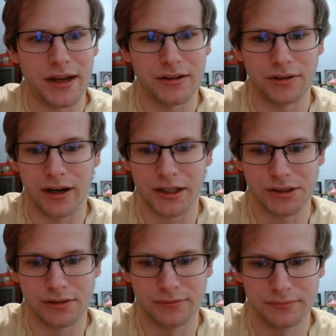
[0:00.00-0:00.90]

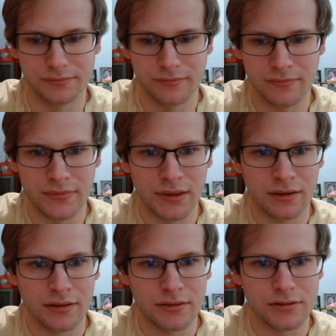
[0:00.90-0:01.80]
interaction.
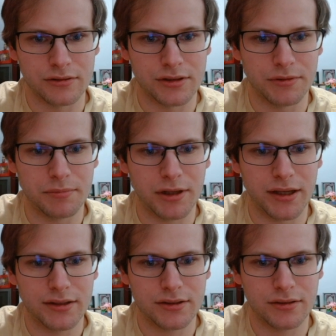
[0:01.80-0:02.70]
So let's see what the play
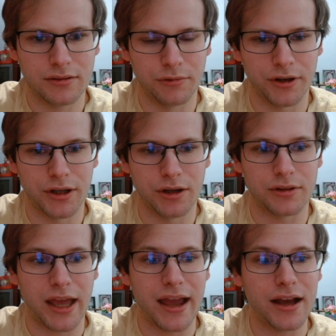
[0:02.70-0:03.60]
is. We're going to go
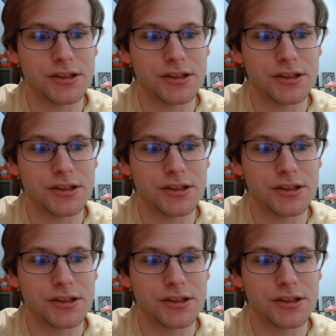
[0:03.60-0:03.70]
Chaos